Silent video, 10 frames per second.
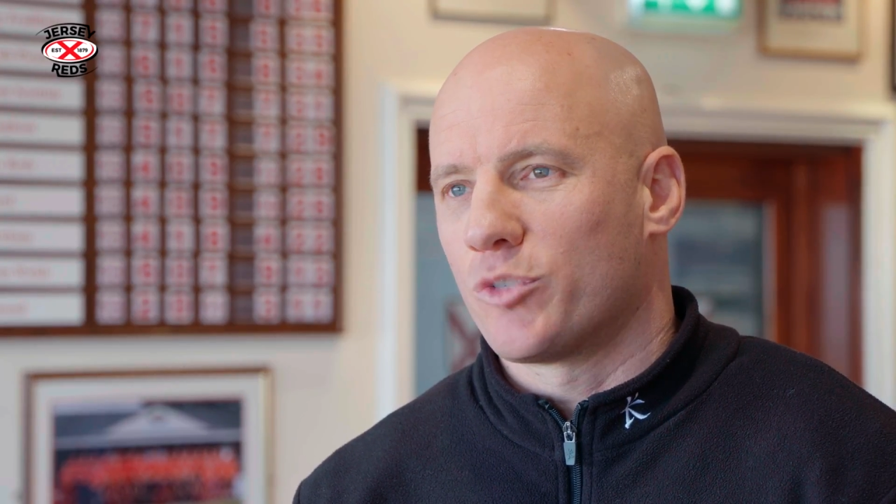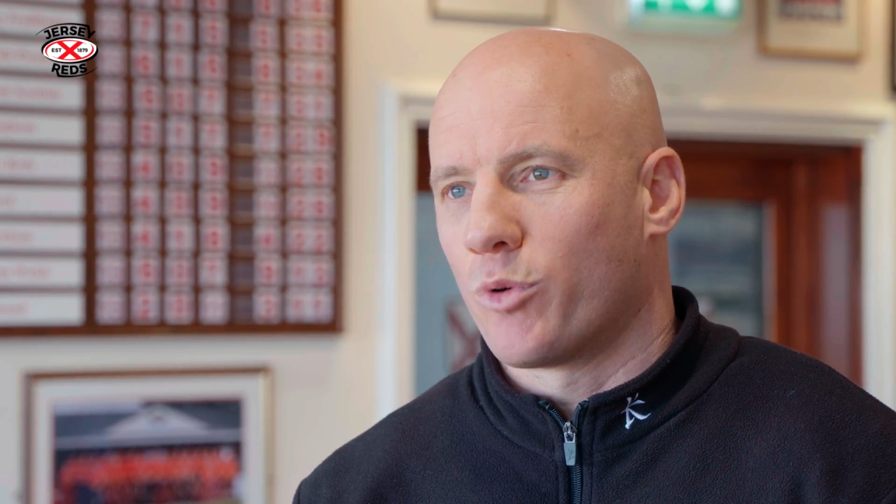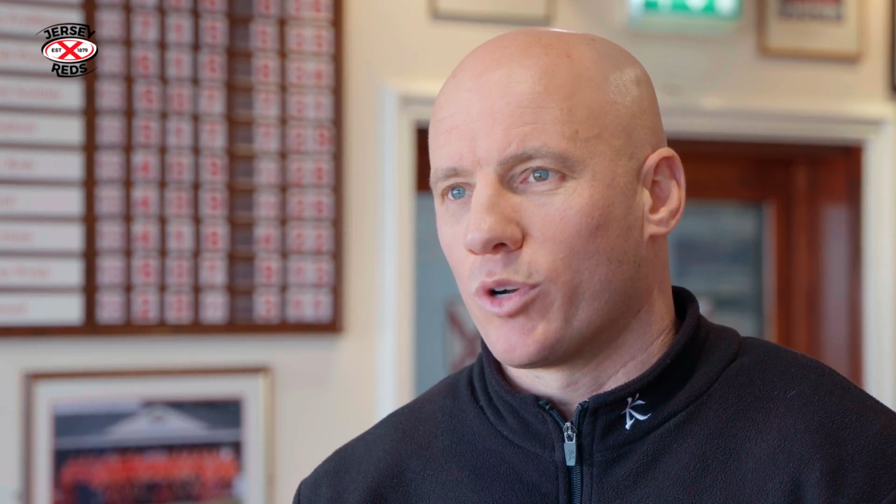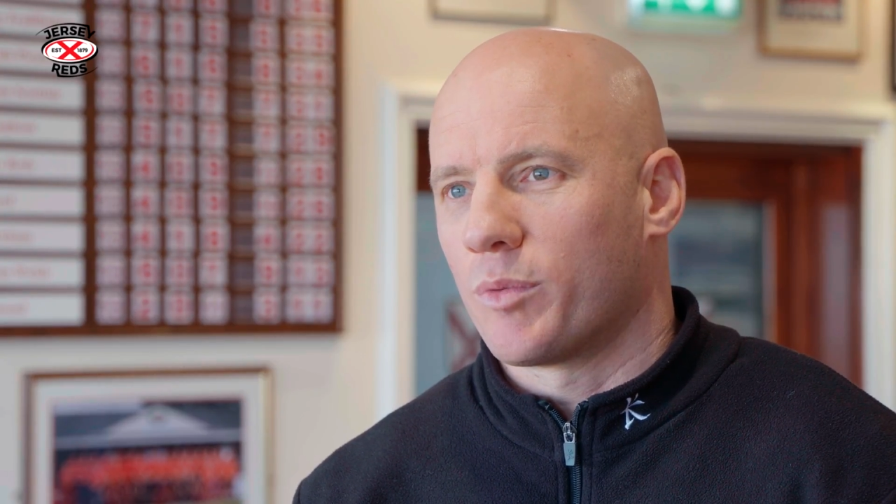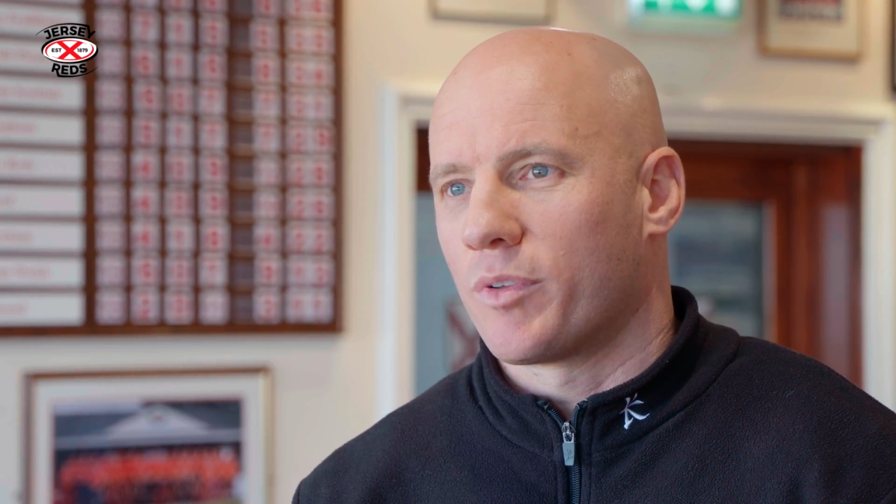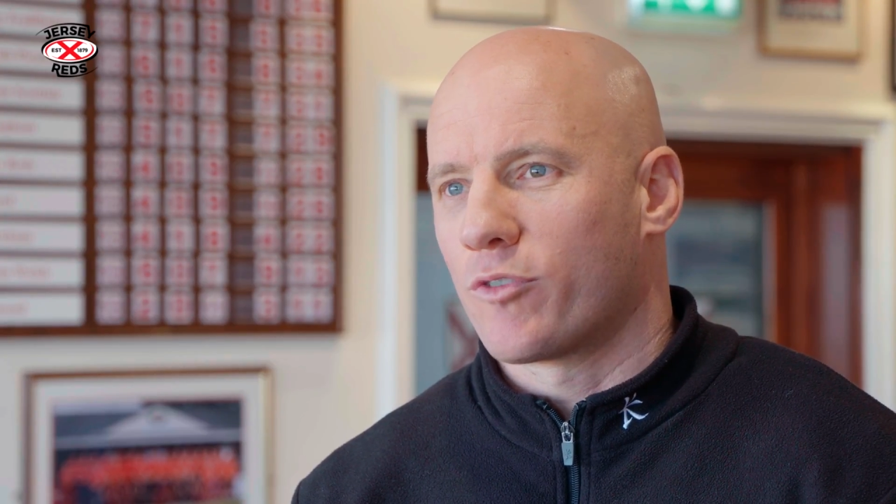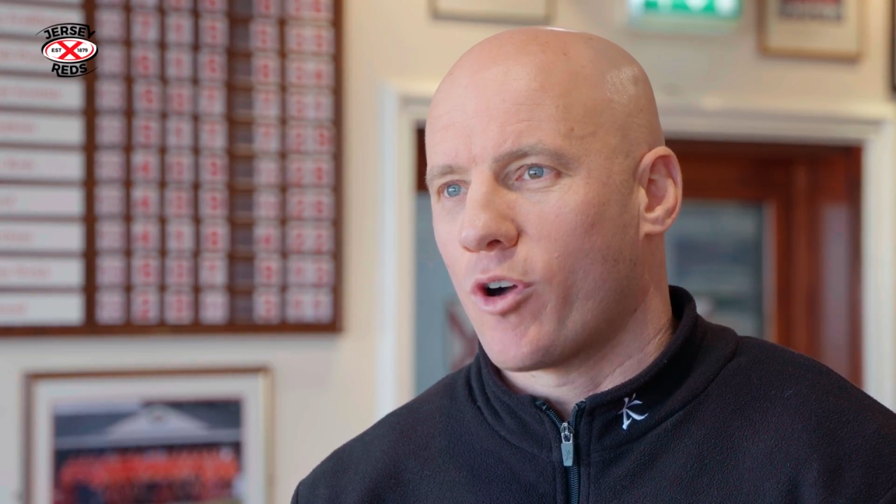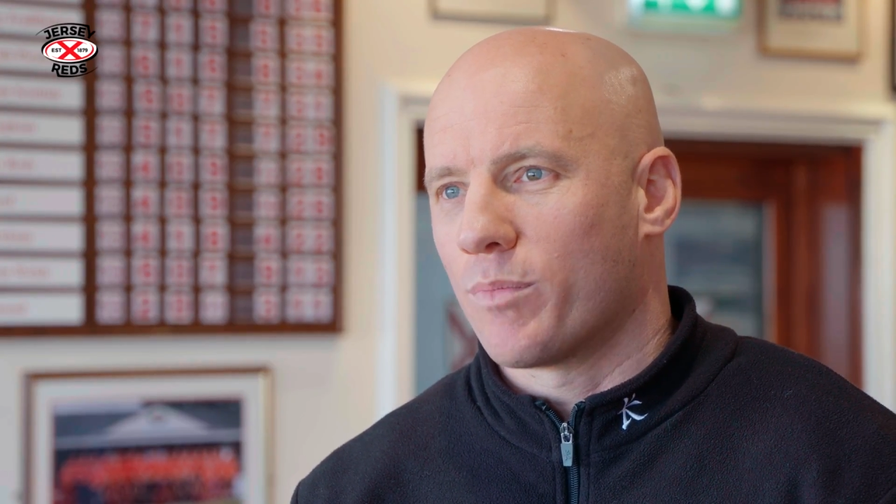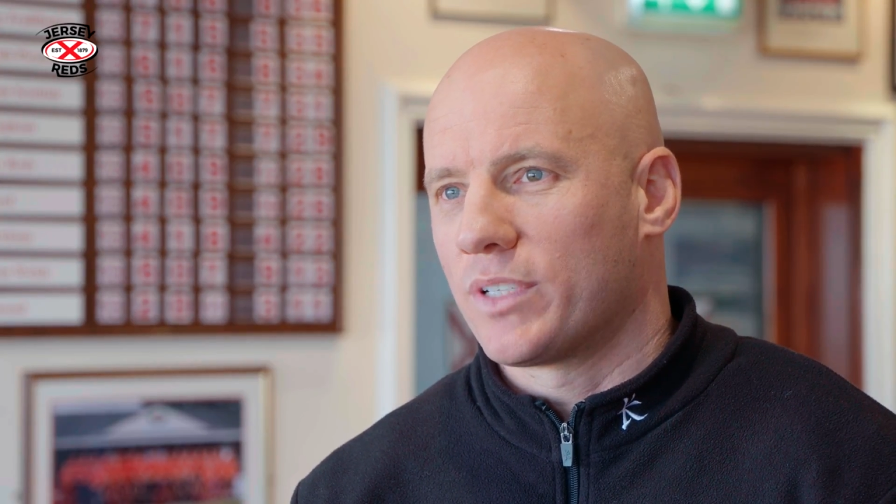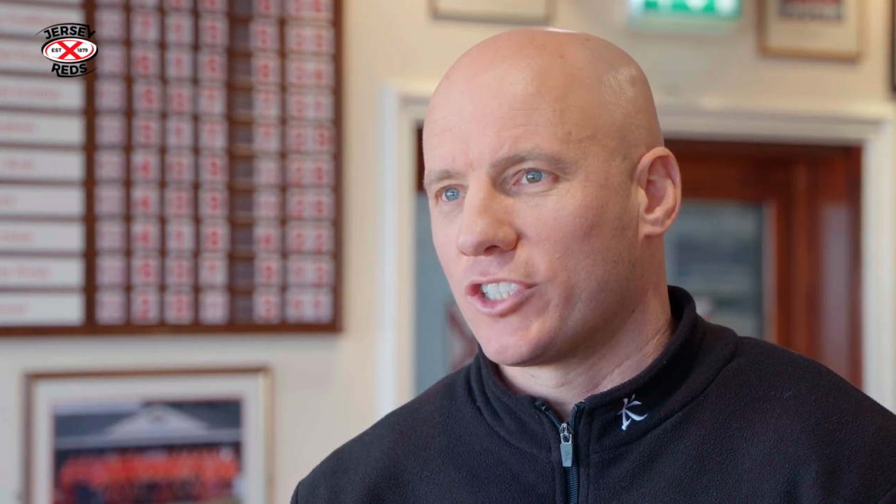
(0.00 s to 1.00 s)
brought a little bit of
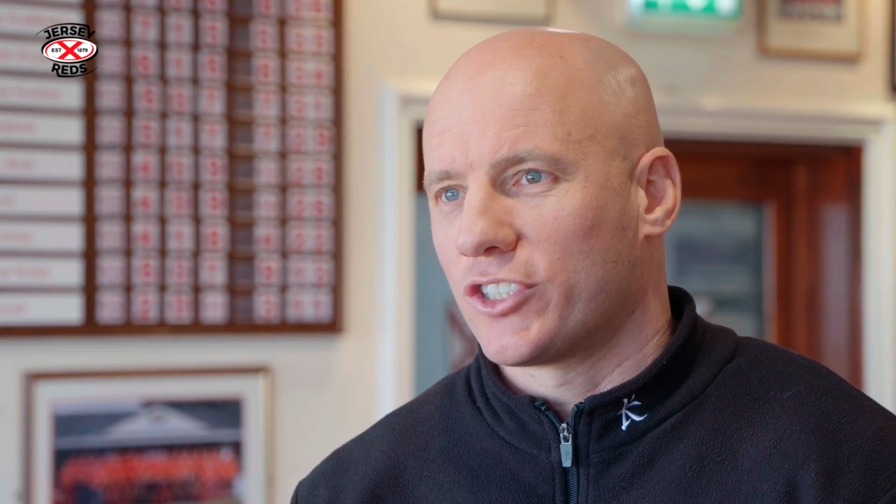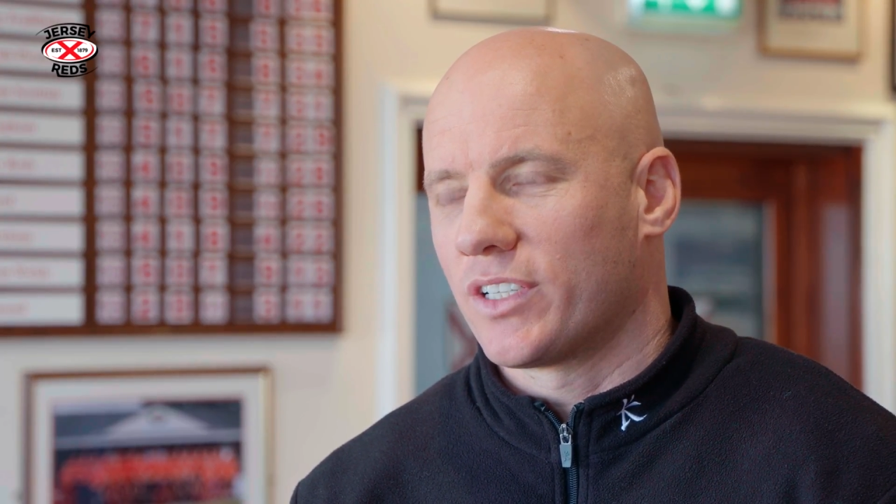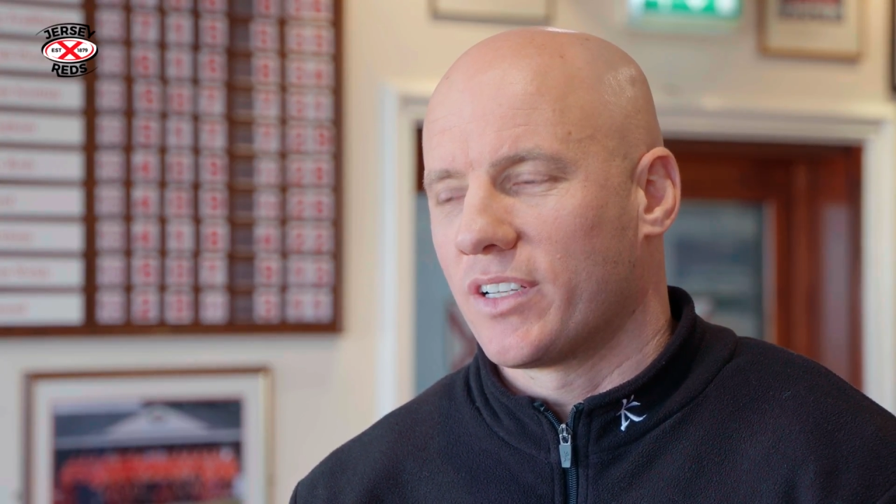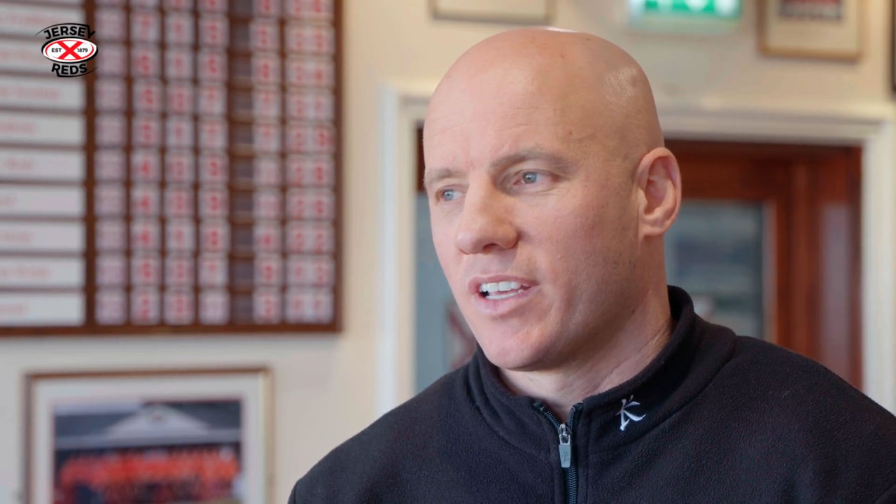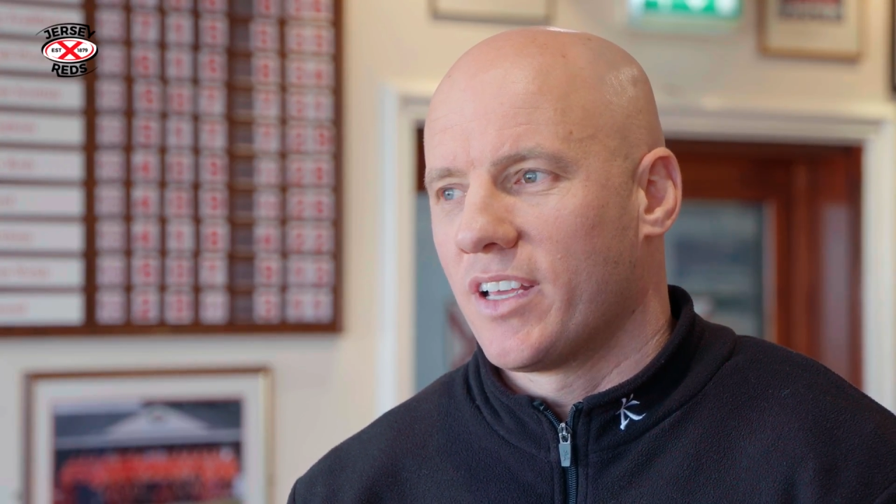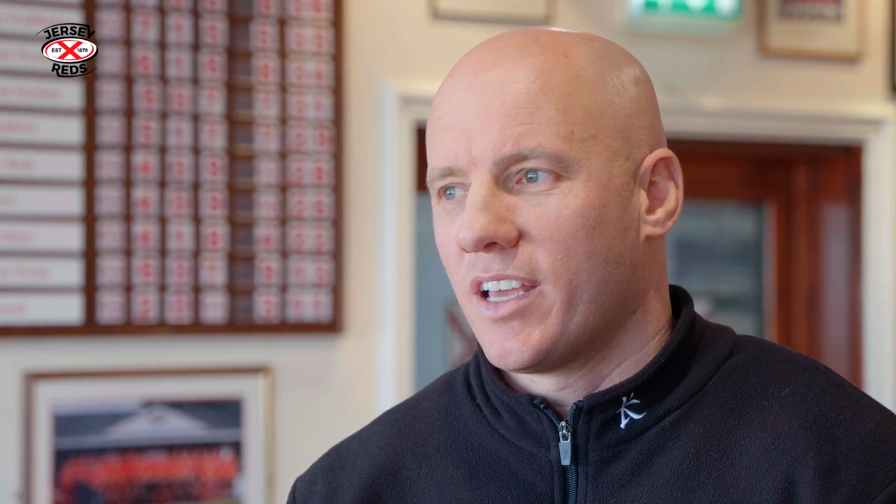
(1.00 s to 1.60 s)
competition